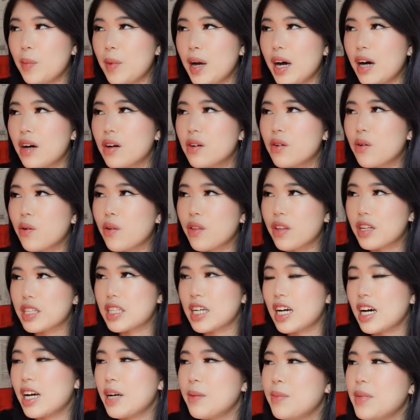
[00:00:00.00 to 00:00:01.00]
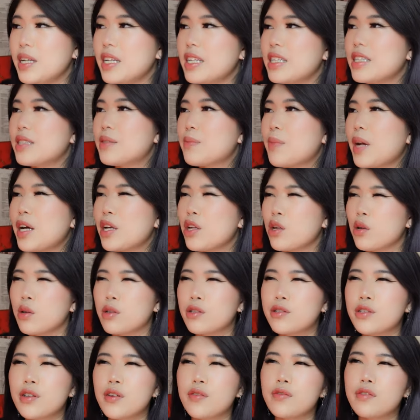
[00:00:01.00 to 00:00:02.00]
about all the time is my
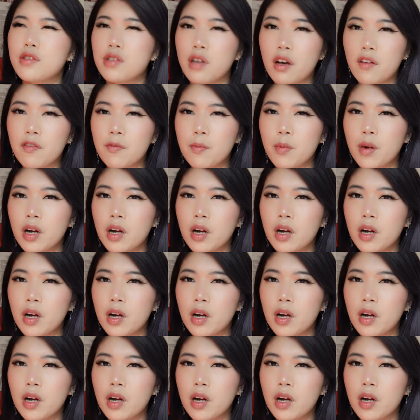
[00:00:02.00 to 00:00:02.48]
use of soft